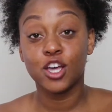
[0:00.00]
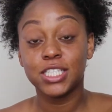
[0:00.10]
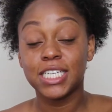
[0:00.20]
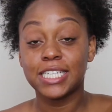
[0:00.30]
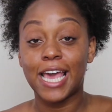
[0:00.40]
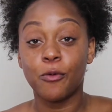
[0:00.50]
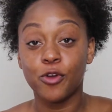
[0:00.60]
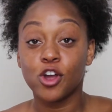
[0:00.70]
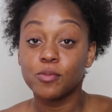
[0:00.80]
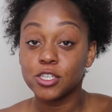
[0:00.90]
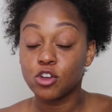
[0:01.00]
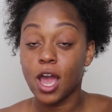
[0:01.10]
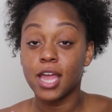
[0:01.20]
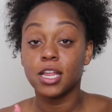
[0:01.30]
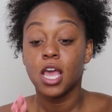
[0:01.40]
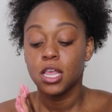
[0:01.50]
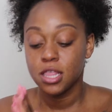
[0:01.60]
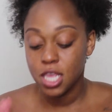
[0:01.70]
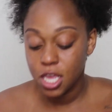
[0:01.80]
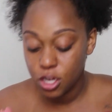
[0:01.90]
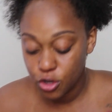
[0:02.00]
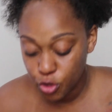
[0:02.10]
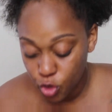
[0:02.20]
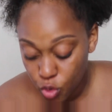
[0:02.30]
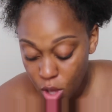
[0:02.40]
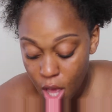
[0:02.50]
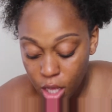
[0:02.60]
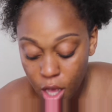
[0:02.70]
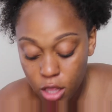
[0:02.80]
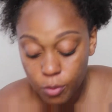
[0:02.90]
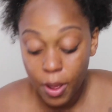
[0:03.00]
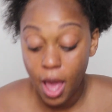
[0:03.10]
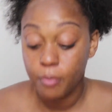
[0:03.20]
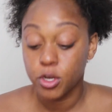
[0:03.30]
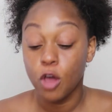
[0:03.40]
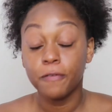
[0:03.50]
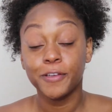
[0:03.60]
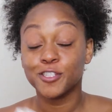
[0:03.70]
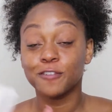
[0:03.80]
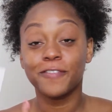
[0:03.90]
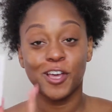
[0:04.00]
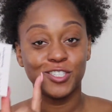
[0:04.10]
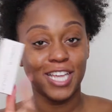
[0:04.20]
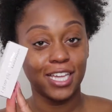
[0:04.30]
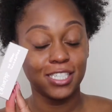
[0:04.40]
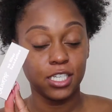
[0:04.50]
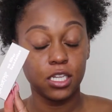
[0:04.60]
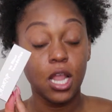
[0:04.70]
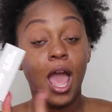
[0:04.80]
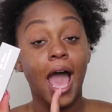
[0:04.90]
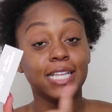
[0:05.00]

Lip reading: So today we are going to be trying the new Colourpop No Filter Foundation.